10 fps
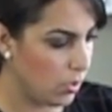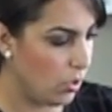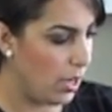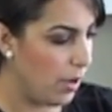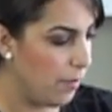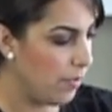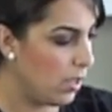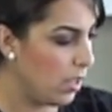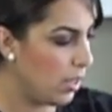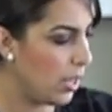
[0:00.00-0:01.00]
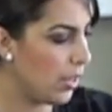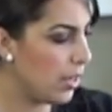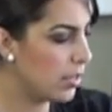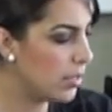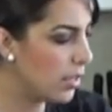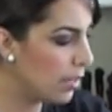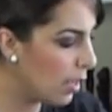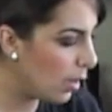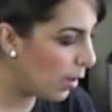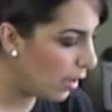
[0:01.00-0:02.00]
Okay, now that I see
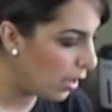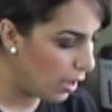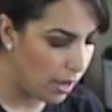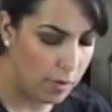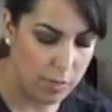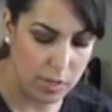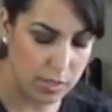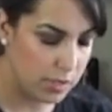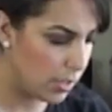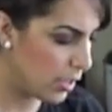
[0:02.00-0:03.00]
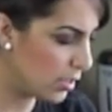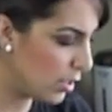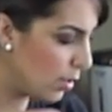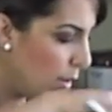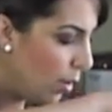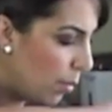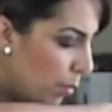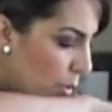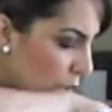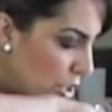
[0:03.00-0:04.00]
that everything is nice and
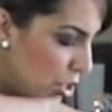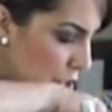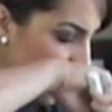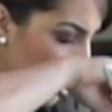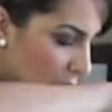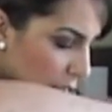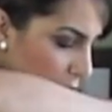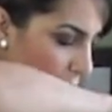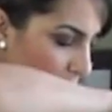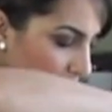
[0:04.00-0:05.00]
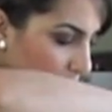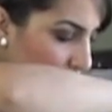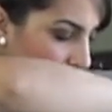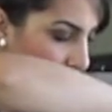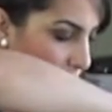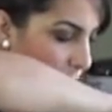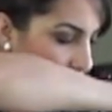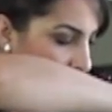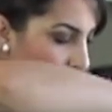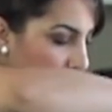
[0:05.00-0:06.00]
mushed, I'm going to
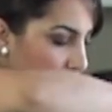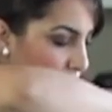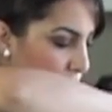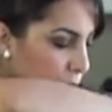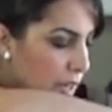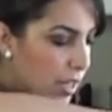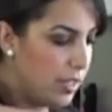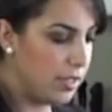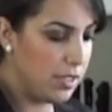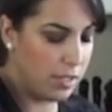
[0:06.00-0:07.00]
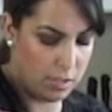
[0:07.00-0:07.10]
add my other ingredients.